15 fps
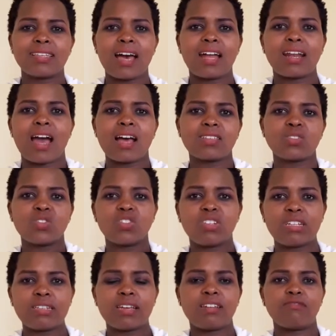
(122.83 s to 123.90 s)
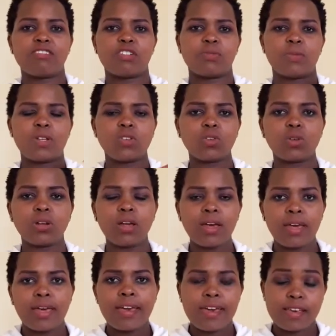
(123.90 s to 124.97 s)
an associate environmental
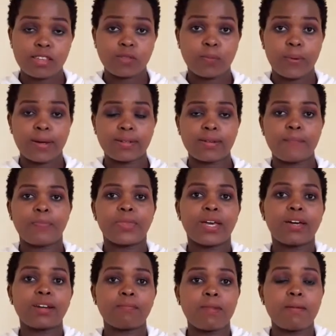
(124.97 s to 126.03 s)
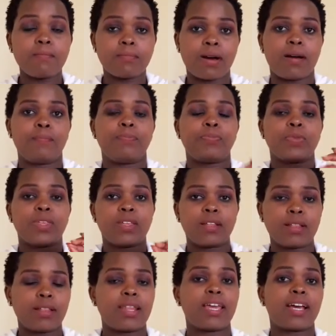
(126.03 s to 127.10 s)
expert. Remember,
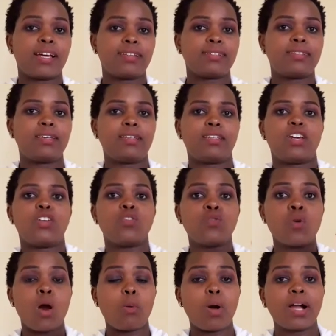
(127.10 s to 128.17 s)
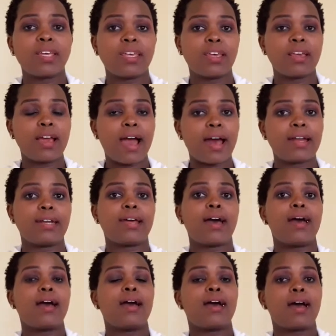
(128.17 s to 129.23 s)
like I said, you are working under
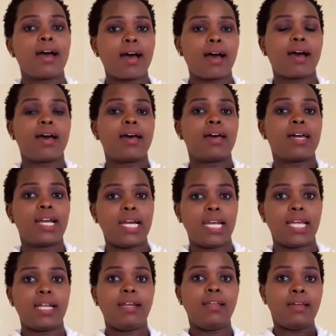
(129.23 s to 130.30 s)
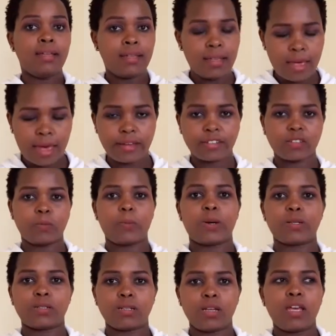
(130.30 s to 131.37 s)
a lead
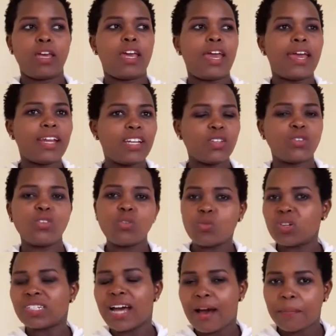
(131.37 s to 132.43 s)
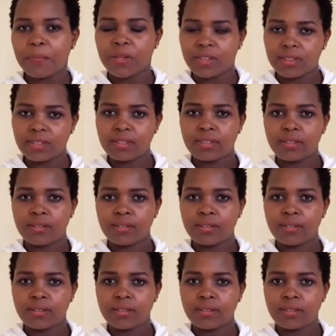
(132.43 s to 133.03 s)
expert. And you know what happens?